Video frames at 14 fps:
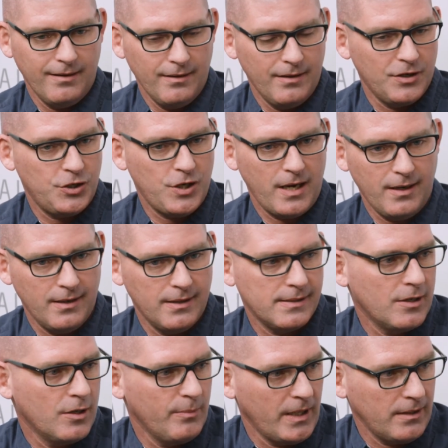The shedding is
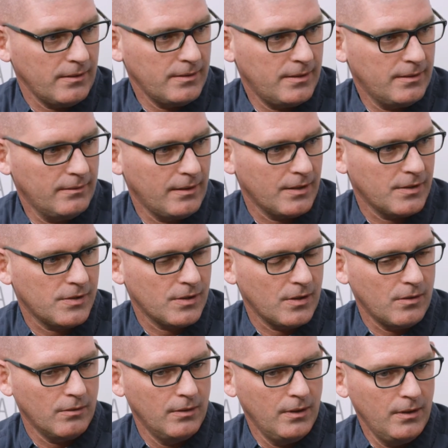intermittent, and
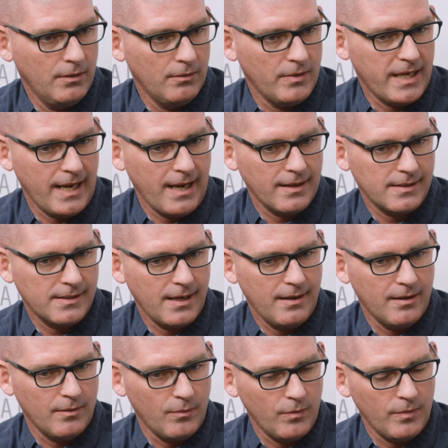so we can't say
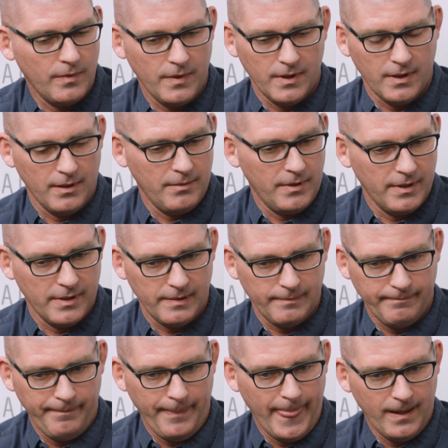that
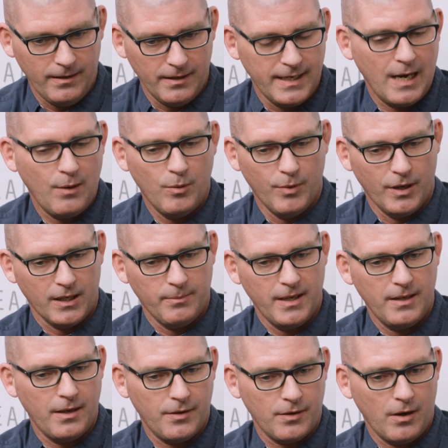the day we bring them in
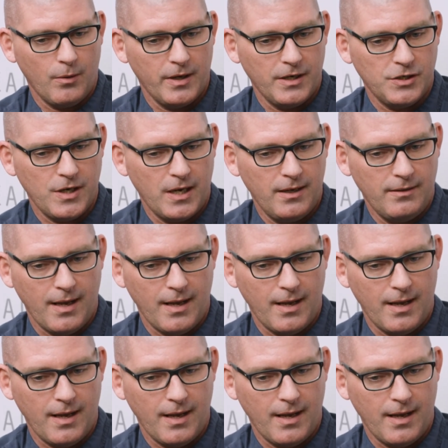that they're already shedding.